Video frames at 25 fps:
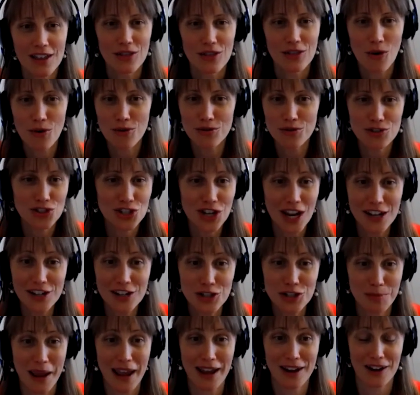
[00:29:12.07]
those
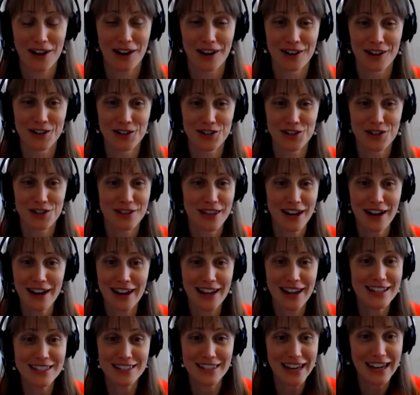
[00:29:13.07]
change makers, they
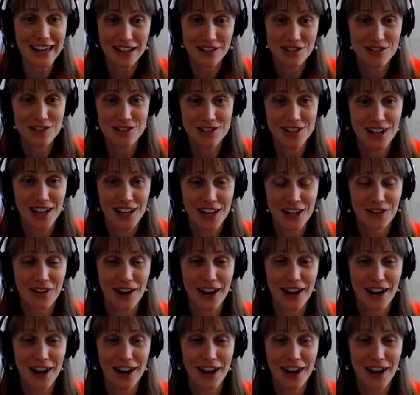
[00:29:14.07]
exist.